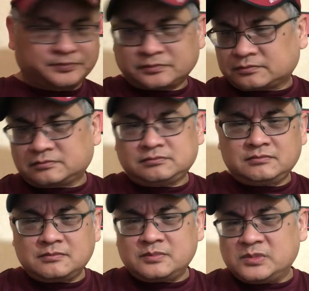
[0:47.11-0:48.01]

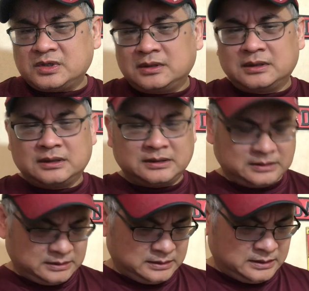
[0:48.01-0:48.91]

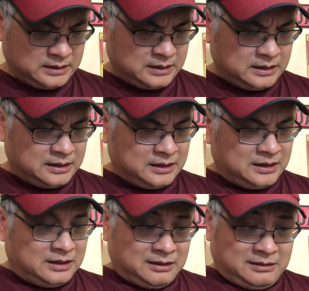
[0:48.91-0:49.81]

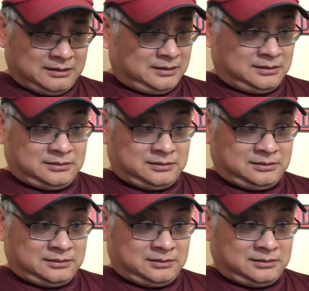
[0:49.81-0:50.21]
[no speech]